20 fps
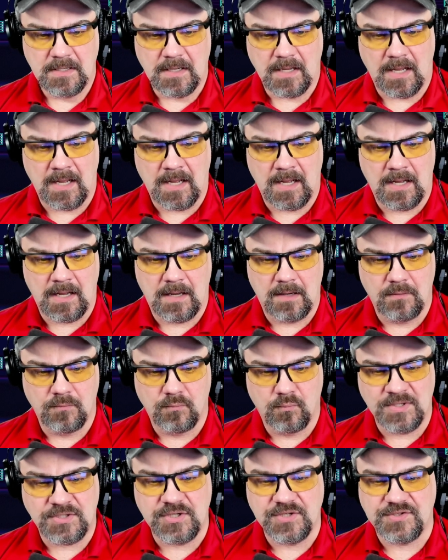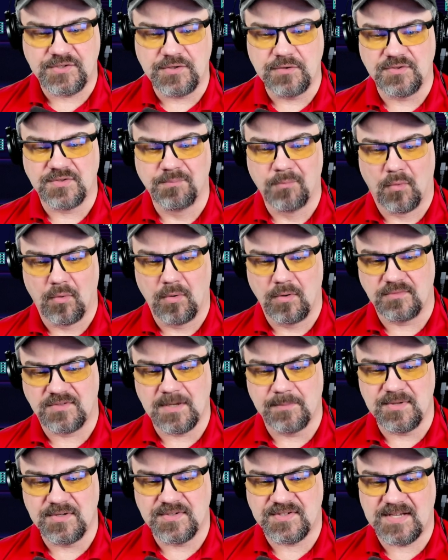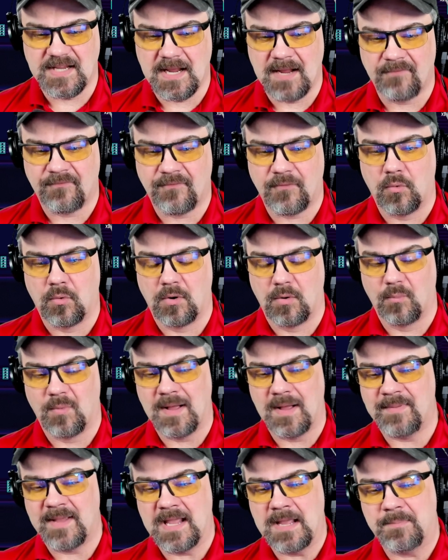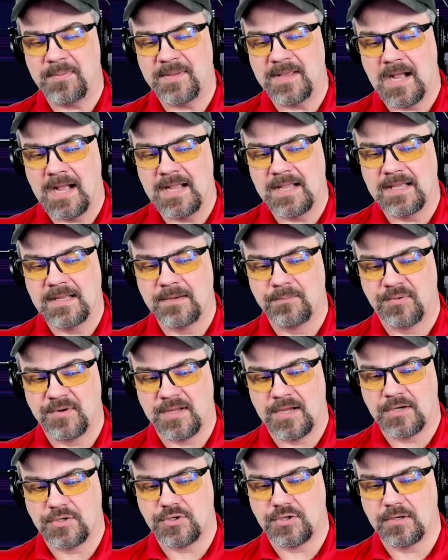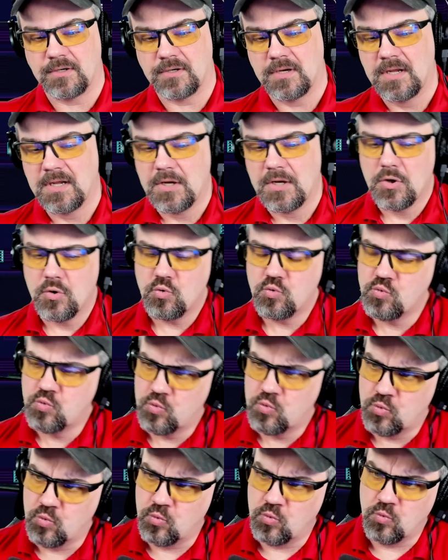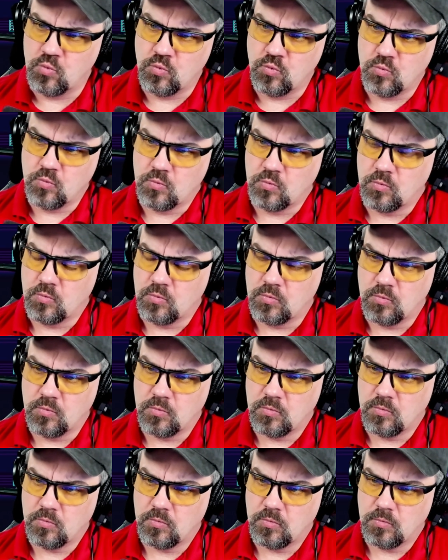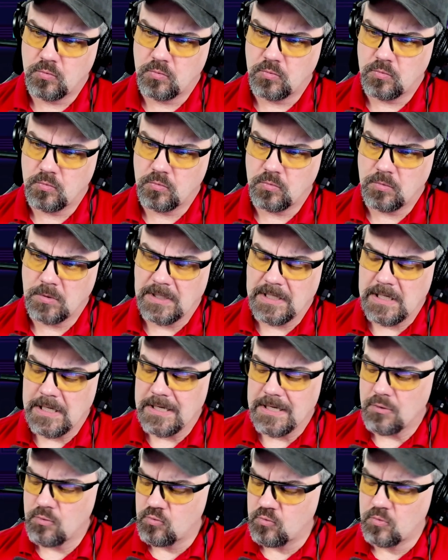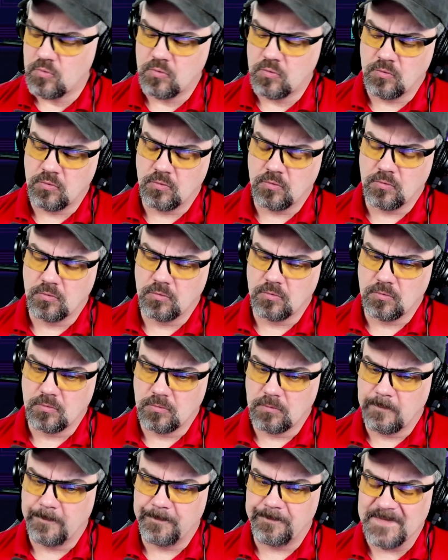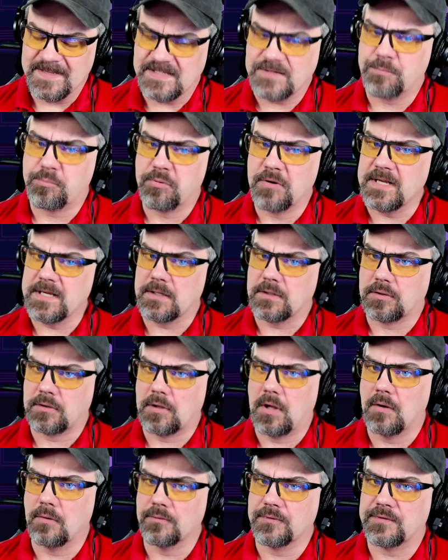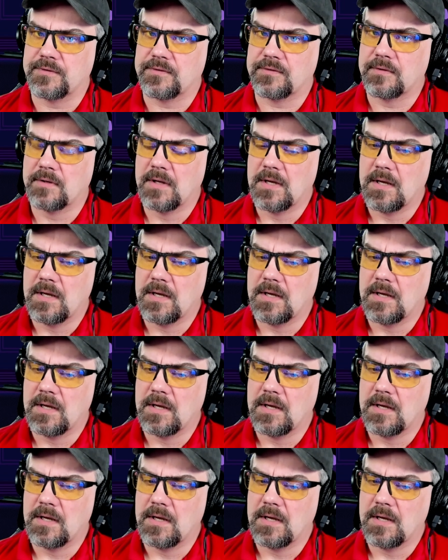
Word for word: Uh, which is used more, WCF or Web API in production? Ooh. Ooh it's pretty close.